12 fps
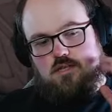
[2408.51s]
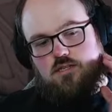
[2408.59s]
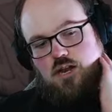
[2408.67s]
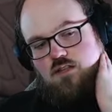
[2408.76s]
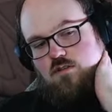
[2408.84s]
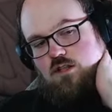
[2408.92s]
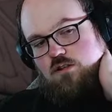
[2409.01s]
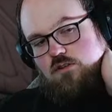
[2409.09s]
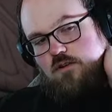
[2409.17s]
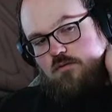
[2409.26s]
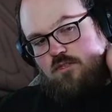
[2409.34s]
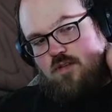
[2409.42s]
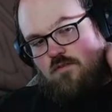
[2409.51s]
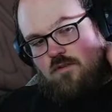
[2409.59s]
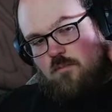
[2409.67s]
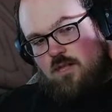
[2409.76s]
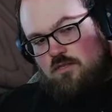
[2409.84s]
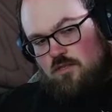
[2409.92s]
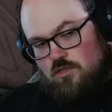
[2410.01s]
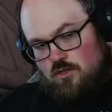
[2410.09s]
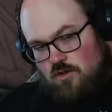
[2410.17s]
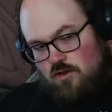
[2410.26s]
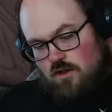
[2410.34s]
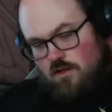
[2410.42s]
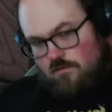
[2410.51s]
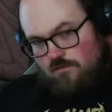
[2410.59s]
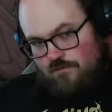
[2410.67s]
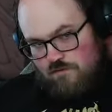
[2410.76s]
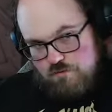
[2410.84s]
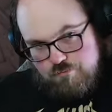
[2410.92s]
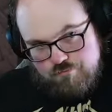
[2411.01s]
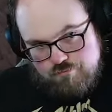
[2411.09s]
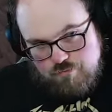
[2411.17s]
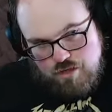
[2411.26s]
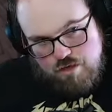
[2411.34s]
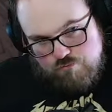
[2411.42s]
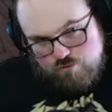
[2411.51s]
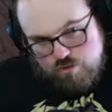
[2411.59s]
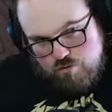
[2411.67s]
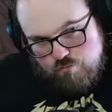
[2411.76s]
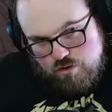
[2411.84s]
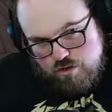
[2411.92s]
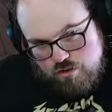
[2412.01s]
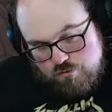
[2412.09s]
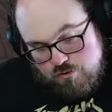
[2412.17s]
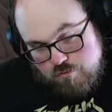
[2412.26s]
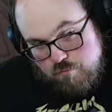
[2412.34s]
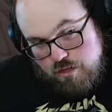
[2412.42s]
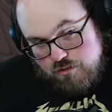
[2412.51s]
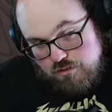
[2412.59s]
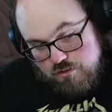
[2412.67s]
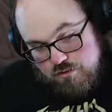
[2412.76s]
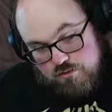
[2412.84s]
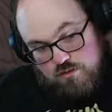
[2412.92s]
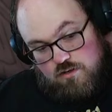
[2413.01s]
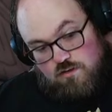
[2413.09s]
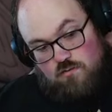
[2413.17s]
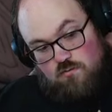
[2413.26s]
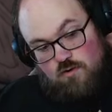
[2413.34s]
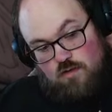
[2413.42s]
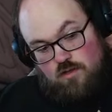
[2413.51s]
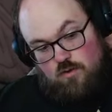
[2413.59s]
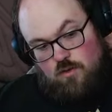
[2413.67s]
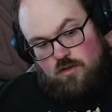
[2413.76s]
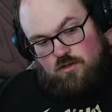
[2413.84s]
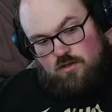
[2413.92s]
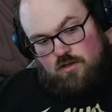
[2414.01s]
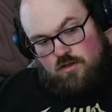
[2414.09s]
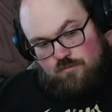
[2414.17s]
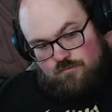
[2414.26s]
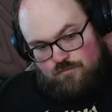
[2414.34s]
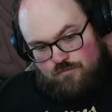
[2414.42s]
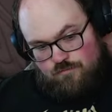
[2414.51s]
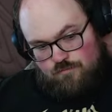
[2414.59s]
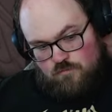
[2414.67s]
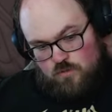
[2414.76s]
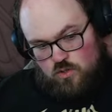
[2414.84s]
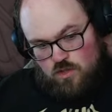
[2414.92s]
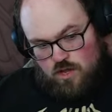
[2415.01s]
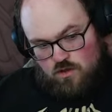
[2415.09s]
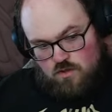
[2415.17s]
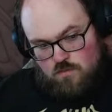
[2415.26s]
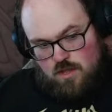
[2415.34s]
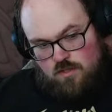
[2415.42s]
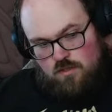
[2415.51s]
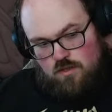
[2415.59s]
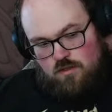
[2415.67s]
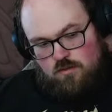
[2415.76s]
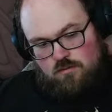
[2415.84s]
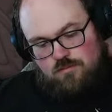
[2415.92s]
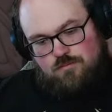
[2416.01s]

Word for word: It's not even clear that resolving Minsk is good enough after they ring, although Minsk does kill really quickly. So that could be a thing.